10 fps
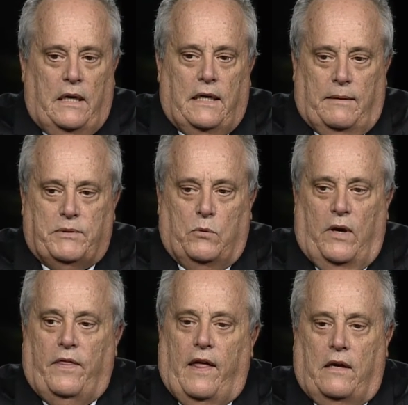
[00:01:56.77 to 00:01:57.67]
up to
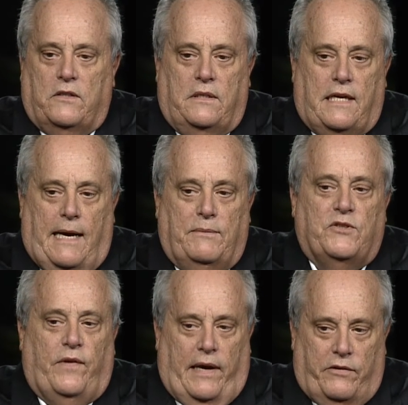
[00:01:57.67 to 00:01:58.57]
one thousand
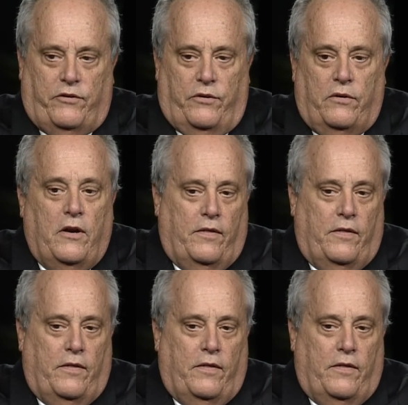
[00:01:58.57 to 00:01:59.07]
times faster